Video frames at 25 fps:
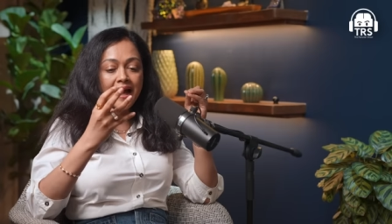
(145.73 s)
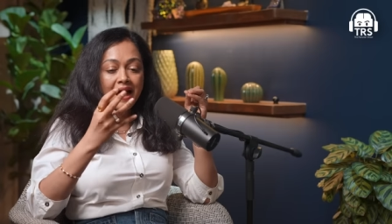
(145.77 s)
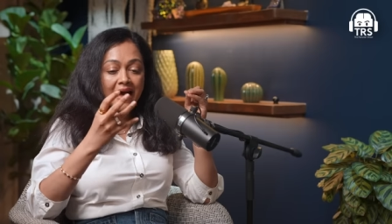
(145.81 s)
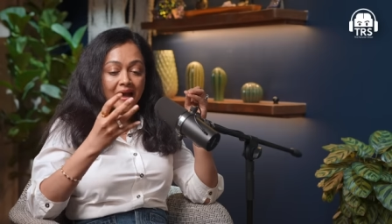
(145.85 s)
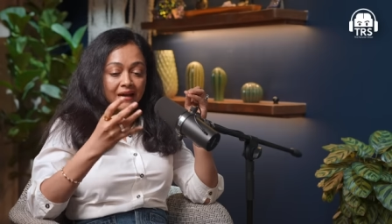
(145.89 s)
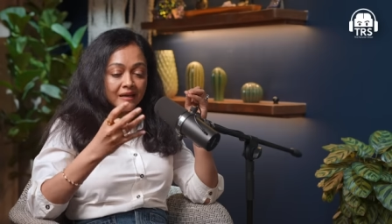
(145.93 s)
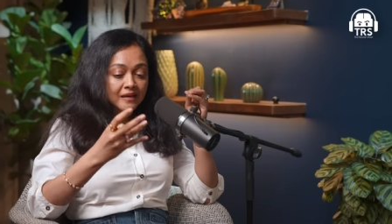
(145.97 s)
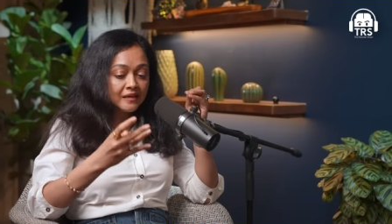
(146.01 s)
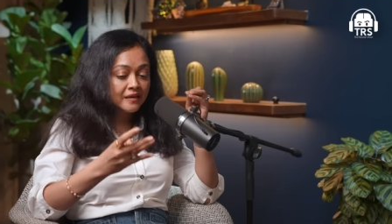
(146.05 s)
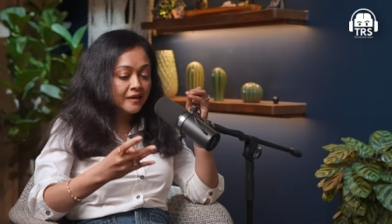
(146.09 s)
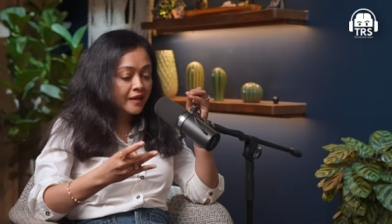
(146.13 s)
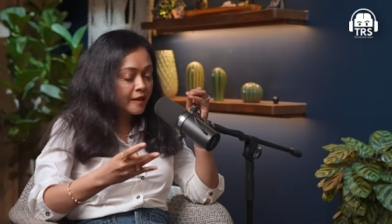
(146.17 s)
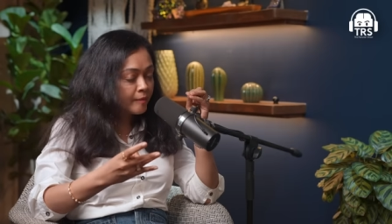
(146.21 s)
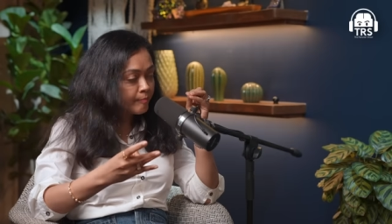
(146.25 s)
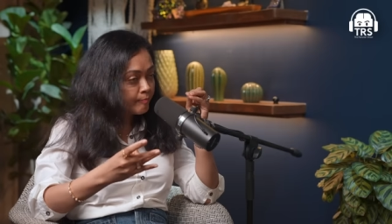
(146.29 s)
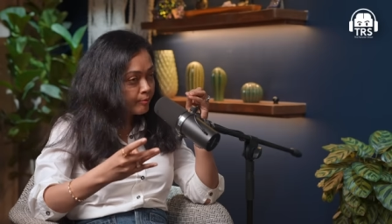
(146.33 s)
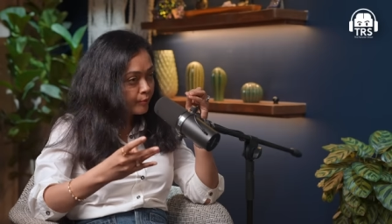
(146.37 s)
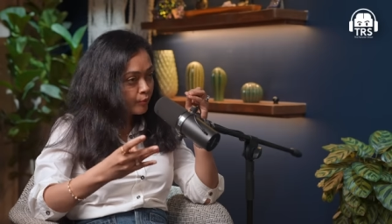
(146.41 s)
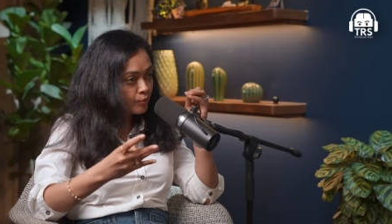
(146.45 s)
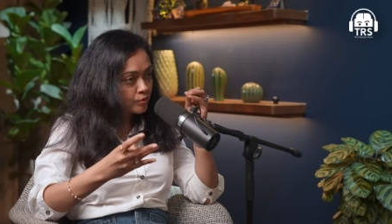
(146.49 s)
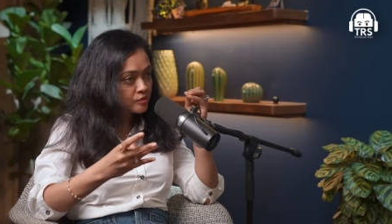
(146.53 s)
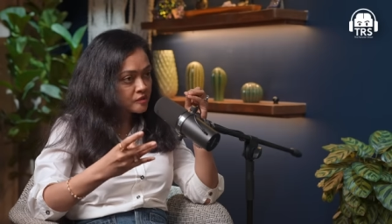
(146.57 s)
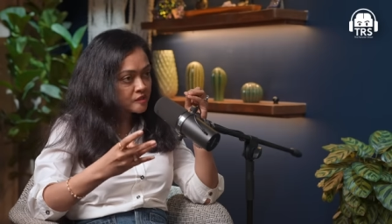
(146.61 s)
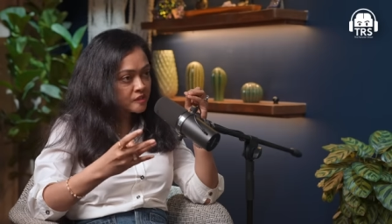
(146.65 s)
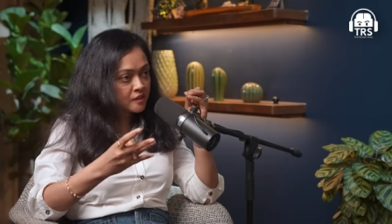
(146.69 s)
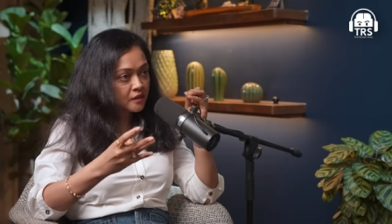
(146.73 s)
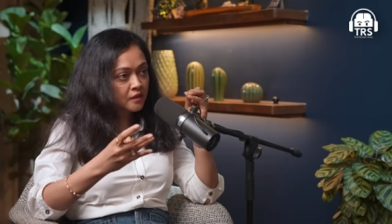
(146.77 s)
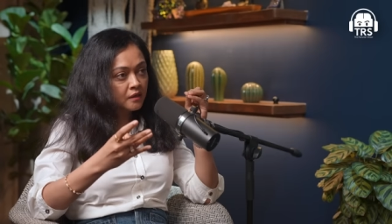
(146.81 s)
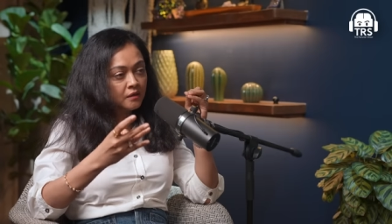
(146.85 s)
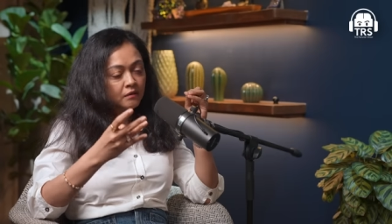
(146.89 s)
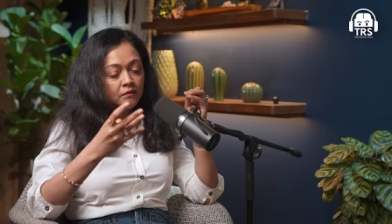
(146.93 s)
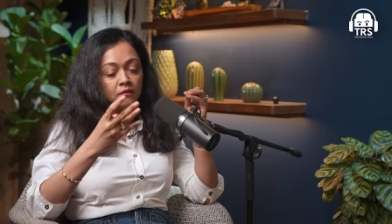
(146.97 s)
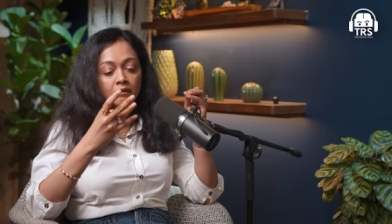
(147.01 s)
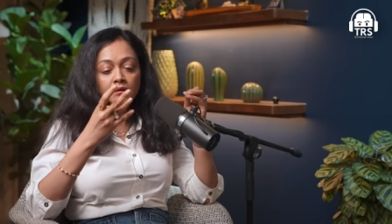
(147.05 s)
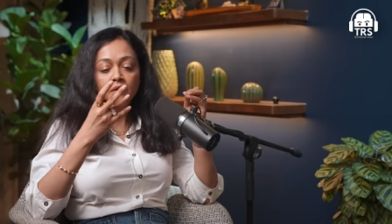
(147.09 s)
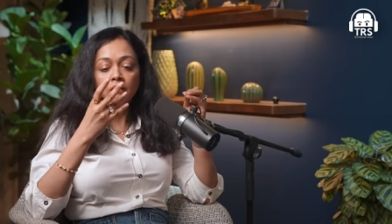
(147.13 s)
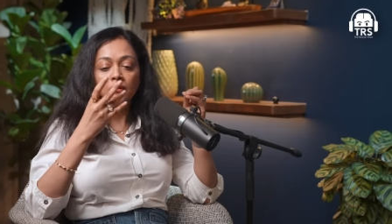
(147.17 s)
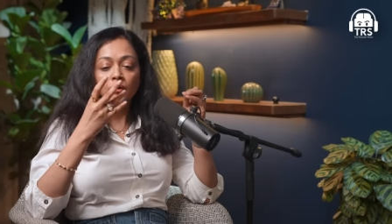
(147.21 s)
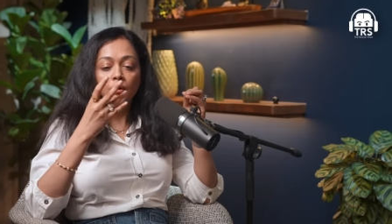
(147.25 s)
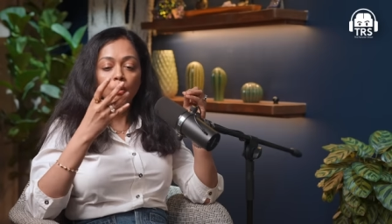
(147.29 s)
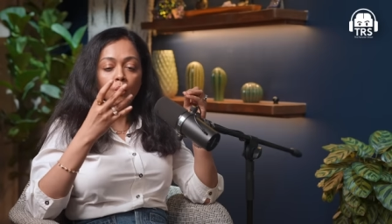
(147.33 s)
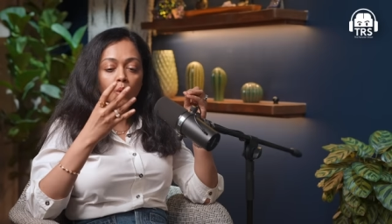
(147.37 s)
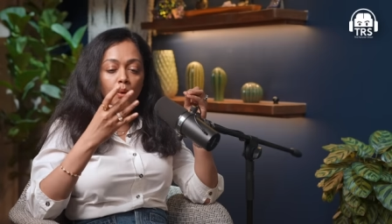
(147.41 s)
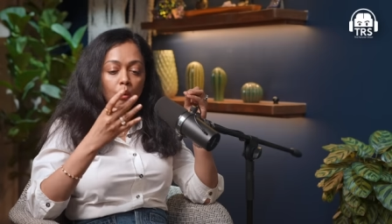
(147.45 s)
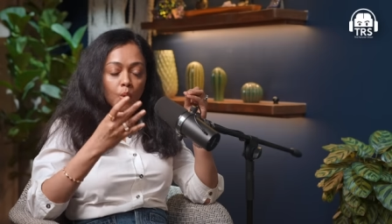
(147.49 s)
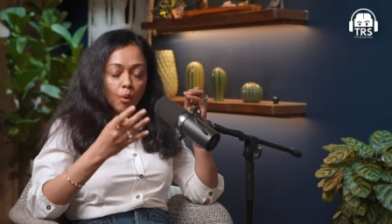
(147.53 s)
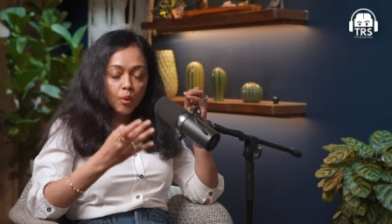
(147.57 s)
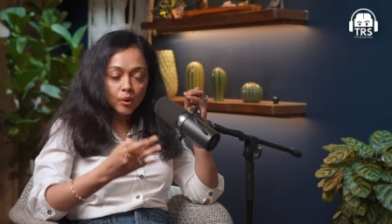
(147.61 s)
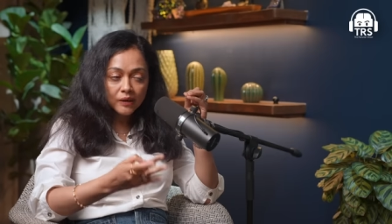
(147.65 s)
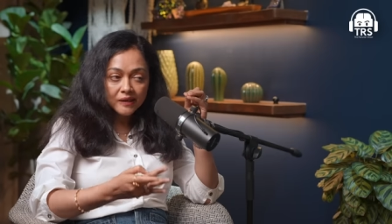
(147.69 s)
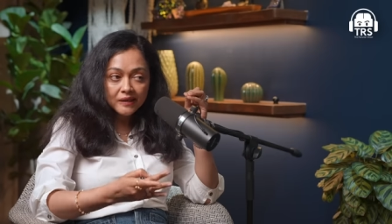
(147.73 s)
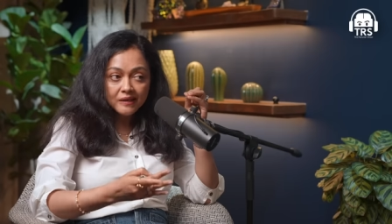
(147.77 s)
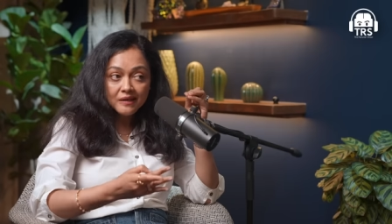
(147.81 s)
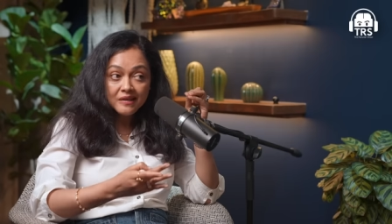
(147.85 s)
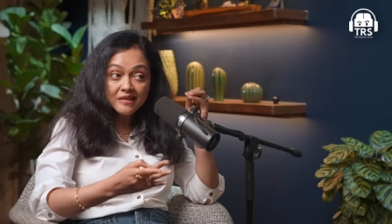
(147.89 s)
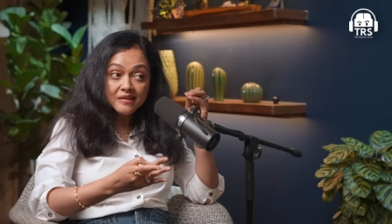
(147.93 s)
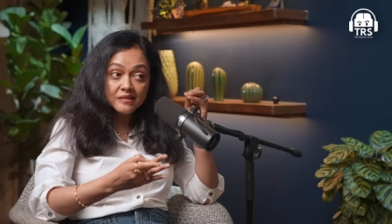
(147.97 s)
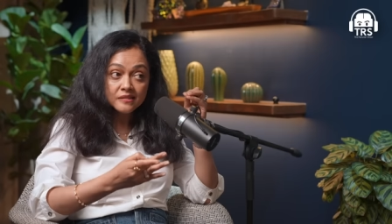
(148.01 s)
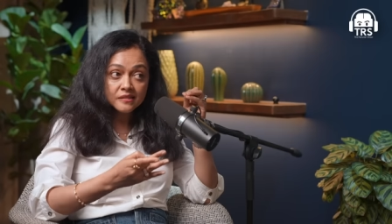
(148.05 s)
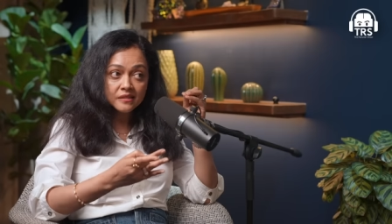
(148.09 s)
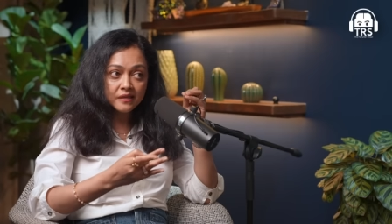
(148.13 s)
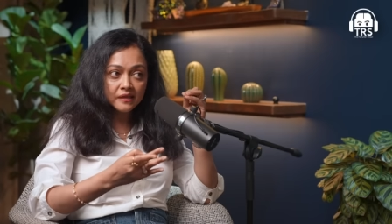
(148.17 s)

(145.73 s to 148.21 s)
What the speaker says: acne-prone skin, oily